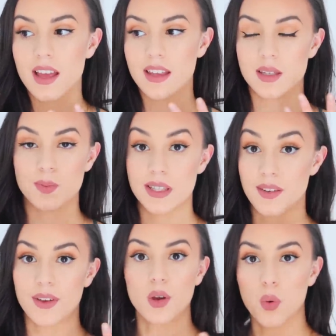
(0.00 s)
the
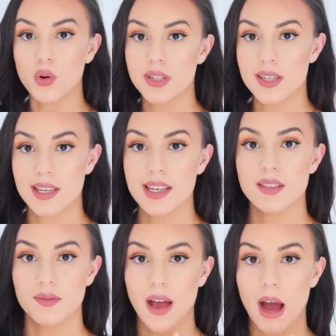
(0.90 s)
specific quantities
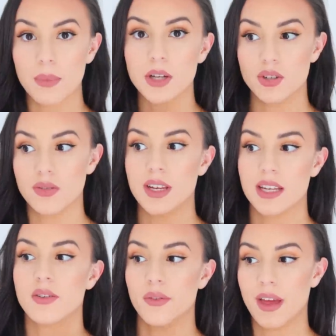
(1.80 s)
of how much you
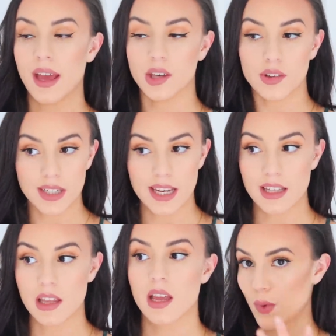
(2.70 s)
need of that
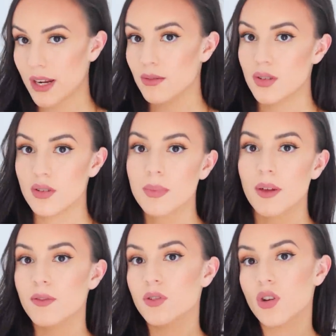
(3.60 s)
ingredient. When I was doing my
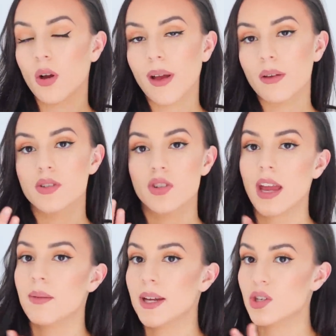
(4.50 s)
food shop, I was
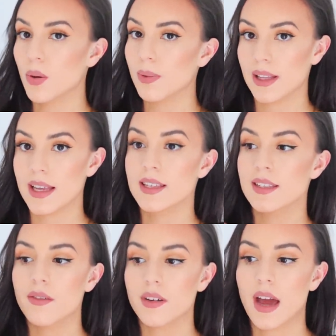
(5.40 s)
checking my shopping list.
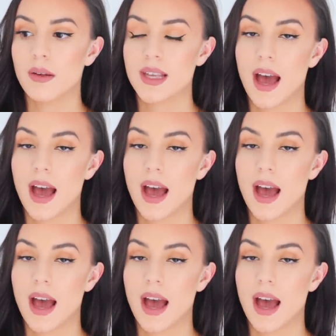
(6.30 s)
However, I was